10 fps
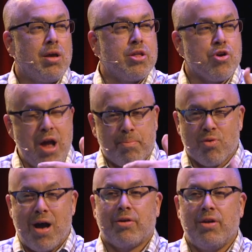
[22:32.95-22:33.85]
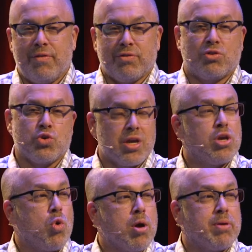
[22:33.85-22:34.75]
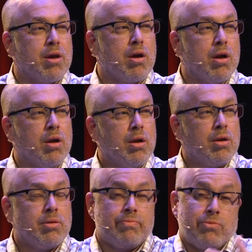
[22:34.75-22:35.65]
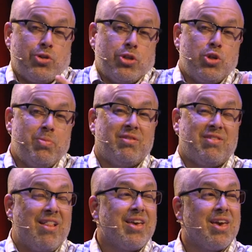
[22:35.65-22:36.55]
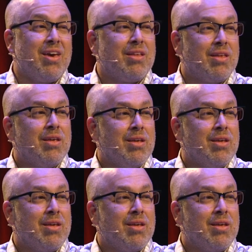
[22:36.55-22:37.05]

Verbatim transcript: and you're not proud enough to drink your beer, should you be selling it?